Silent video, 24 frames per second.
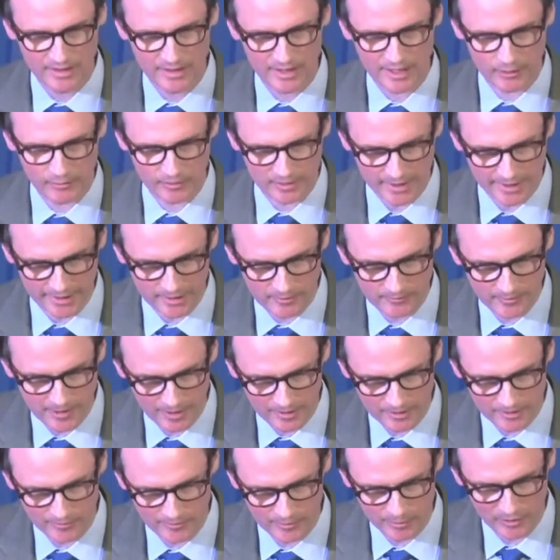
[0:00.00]
I would like a
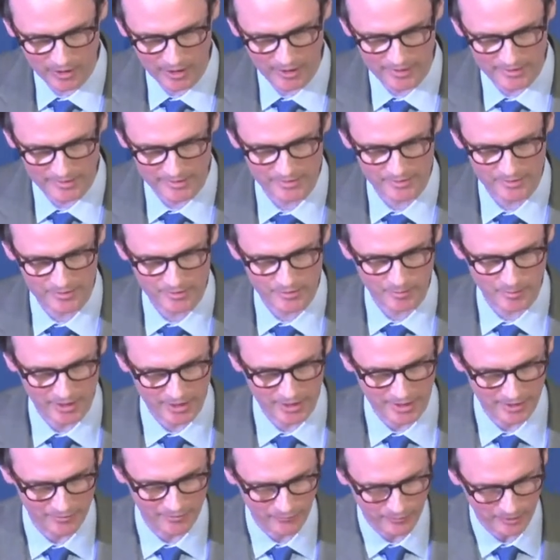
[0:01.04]
round of applause to
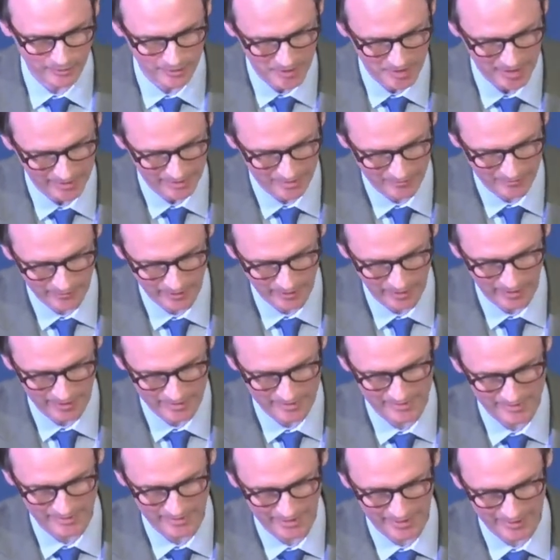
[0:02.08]
begin for Jackie
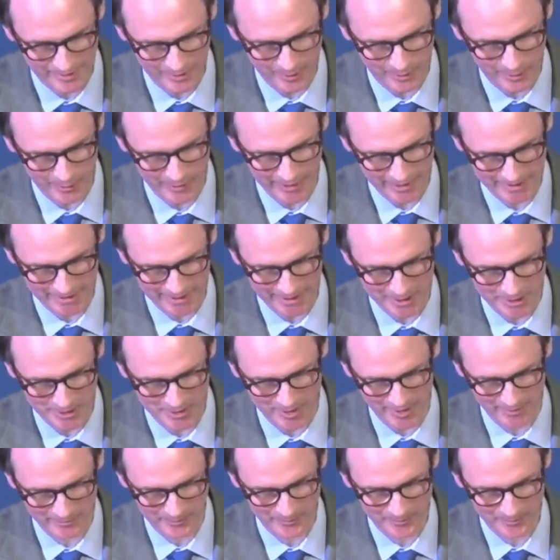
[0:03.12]
Ferris and her great leadership.